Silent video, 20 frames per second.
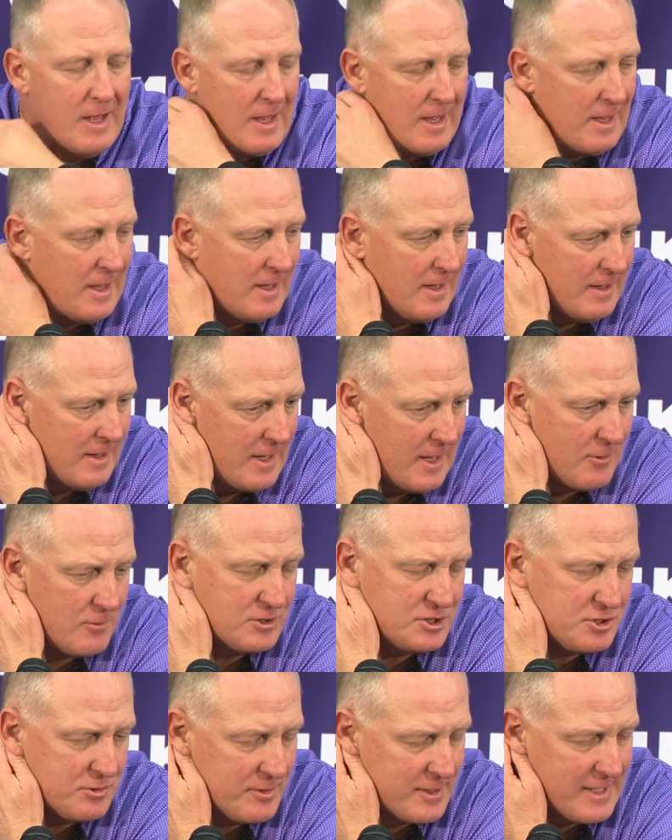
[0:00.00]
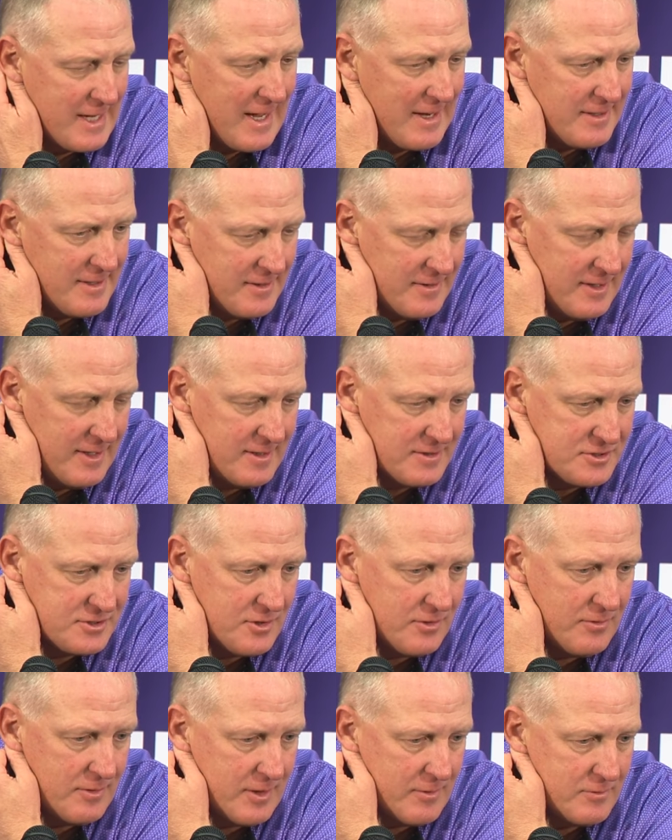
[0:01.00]
Uh, I wish he would have gotten in the end
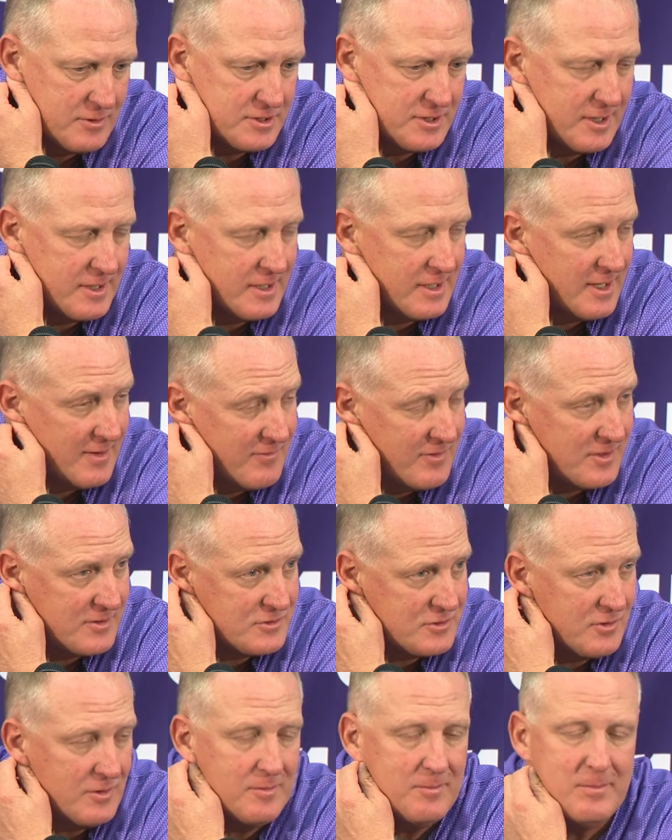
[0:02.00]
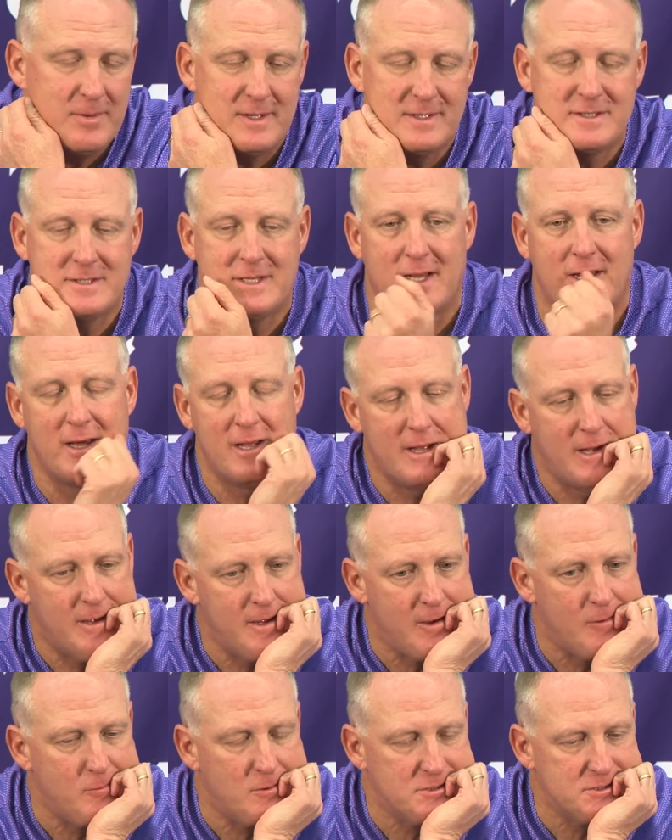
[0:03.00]
zone. I wish they'd have given it to him, but uh,
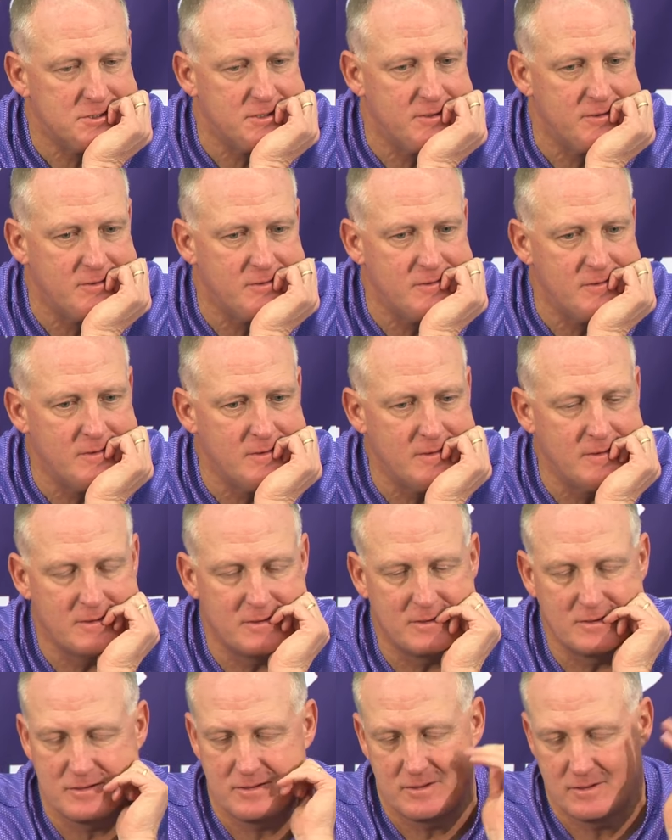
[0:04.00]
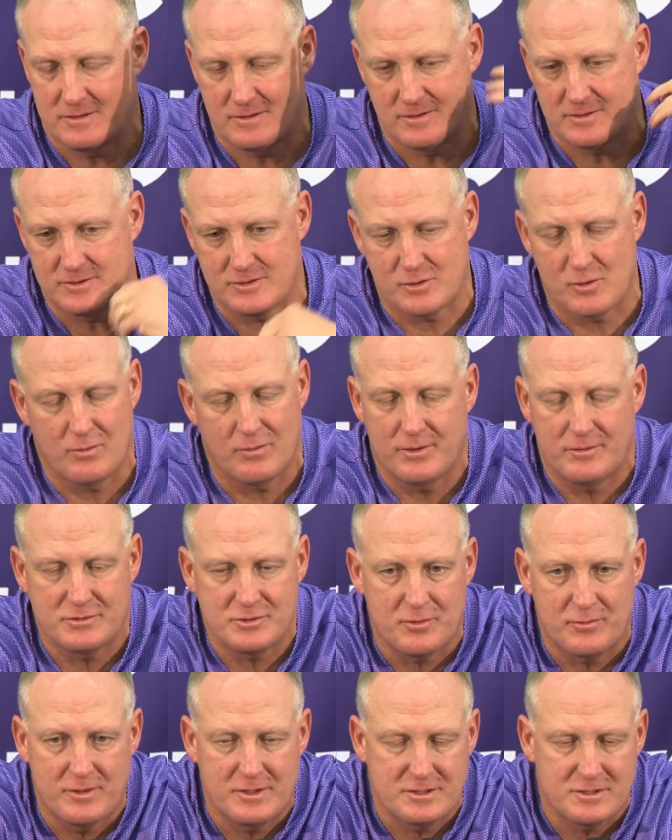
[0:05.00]
I wasn't going to score. There was
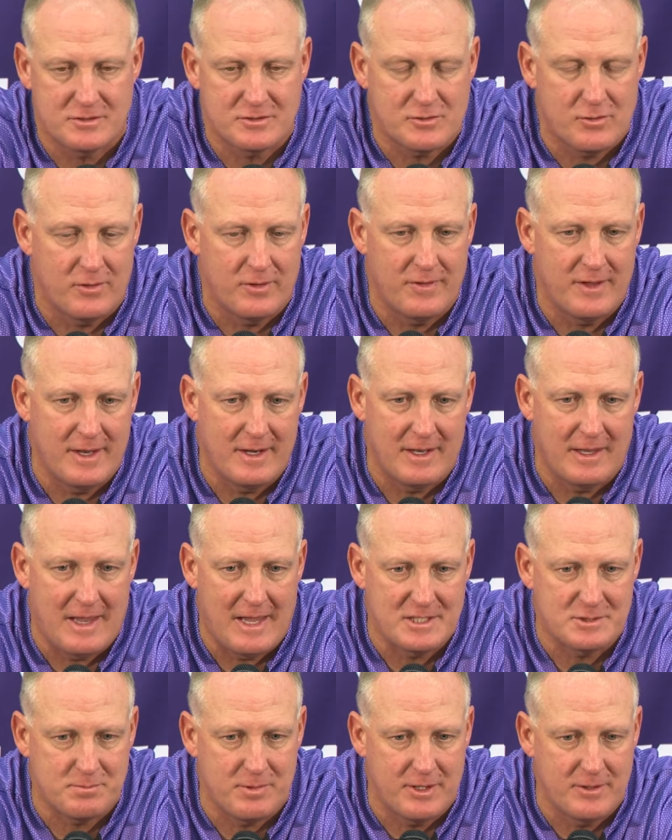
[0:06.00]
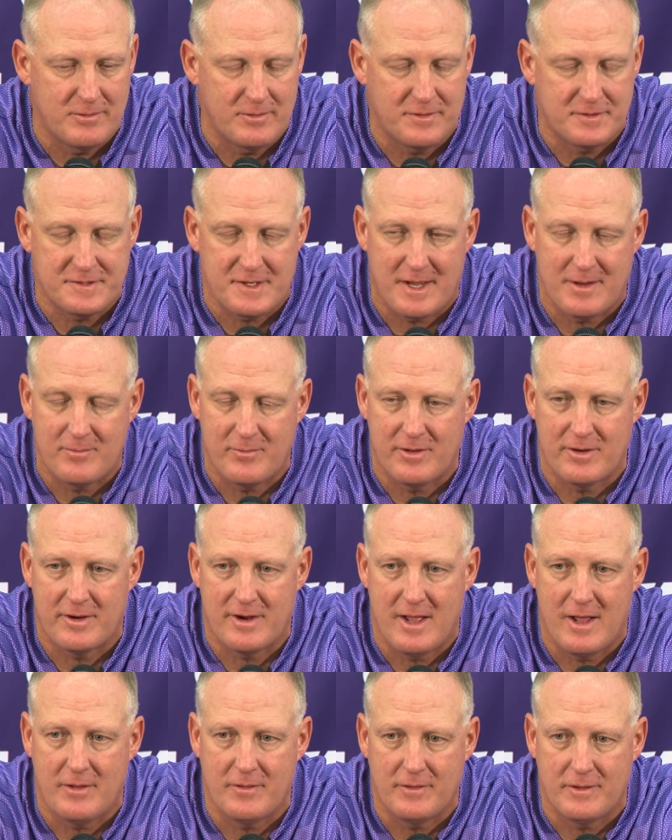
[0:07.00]
no reason to score on that last play with the time running
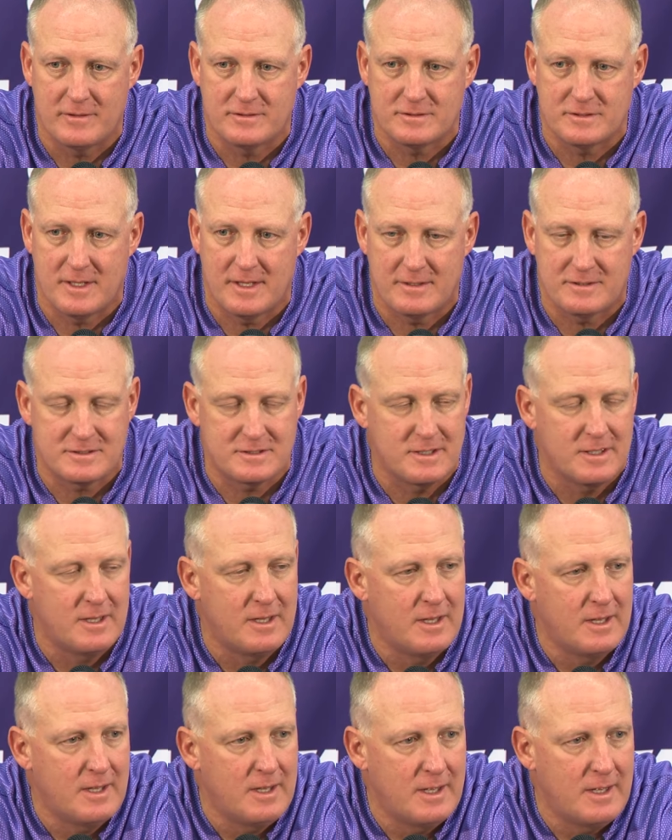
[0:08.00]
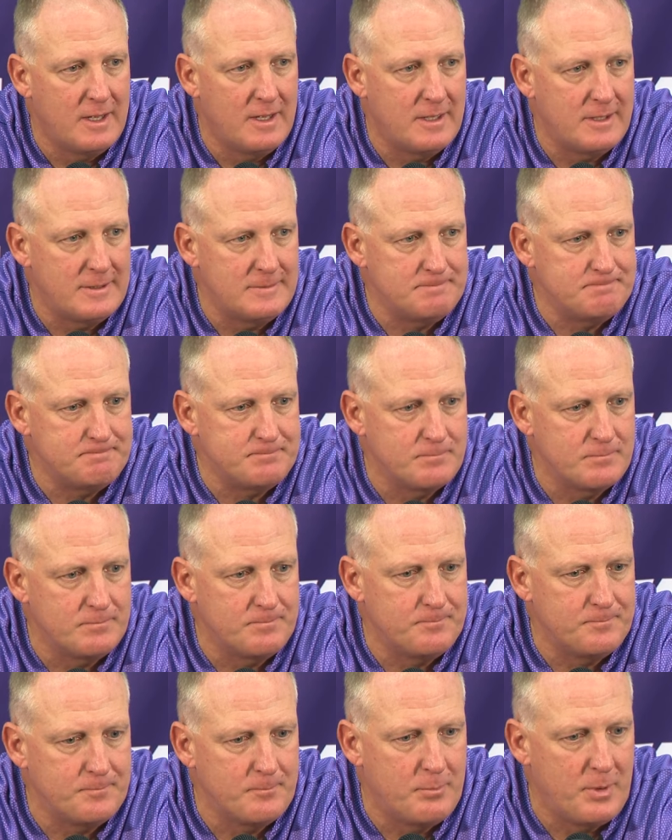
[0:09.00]
out. There's that's, um,
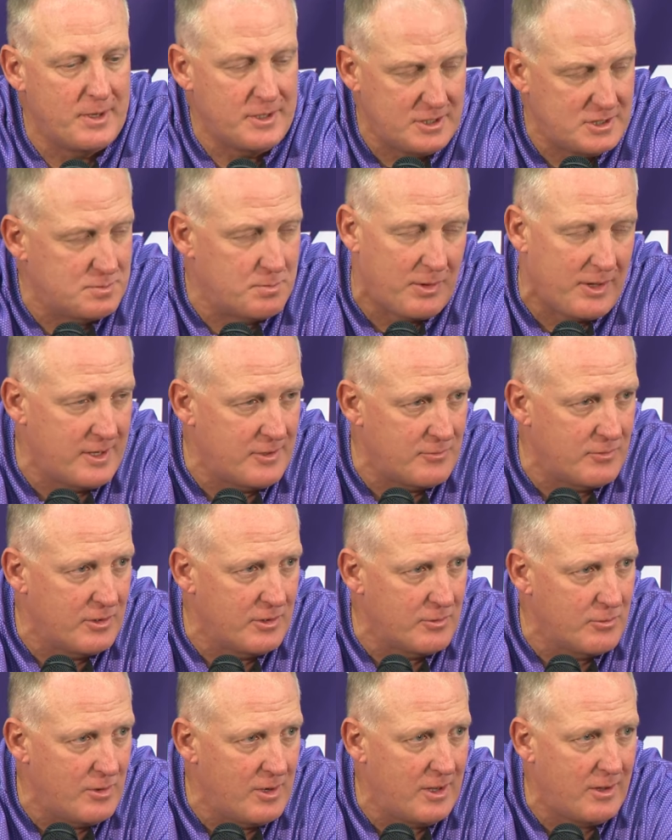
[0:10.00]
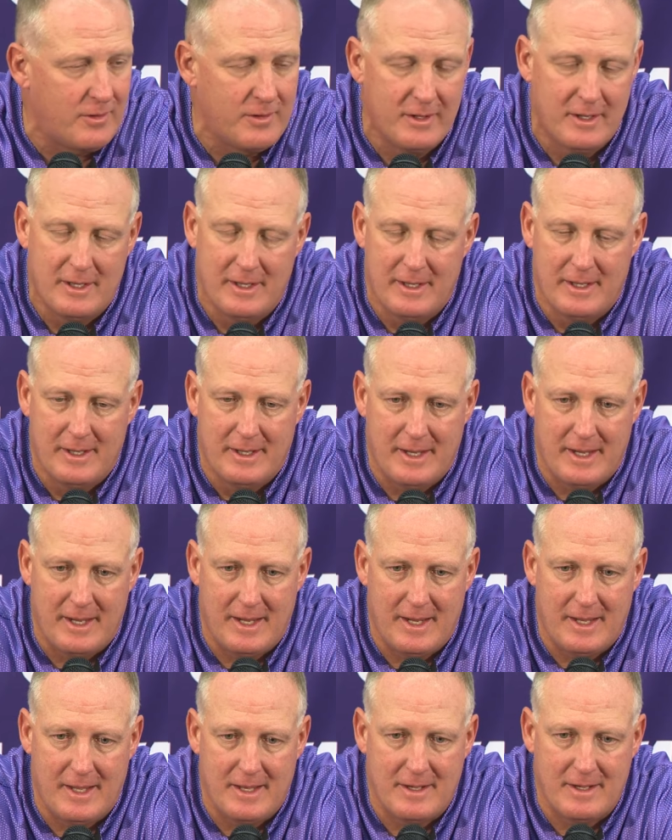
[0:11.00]
but he's playing really well
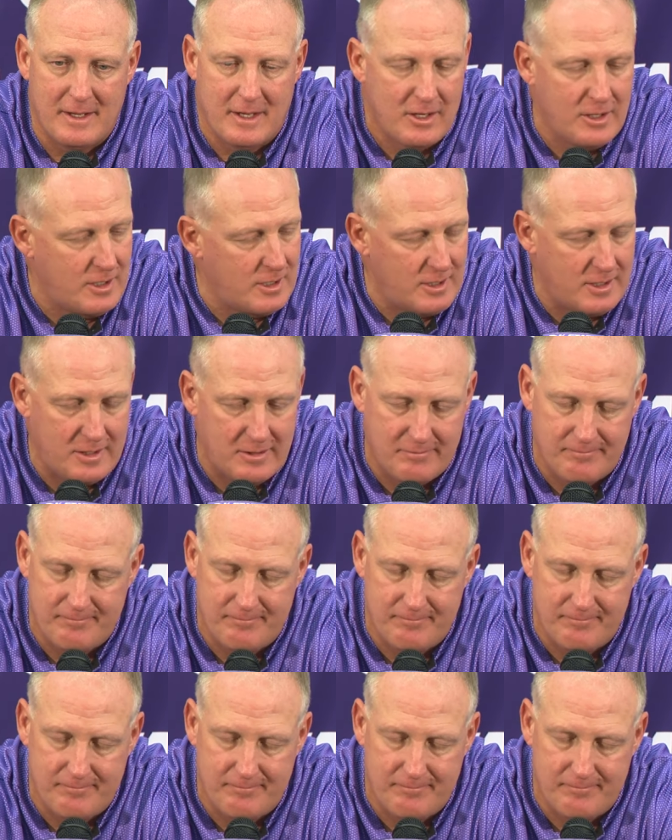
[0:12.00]
and he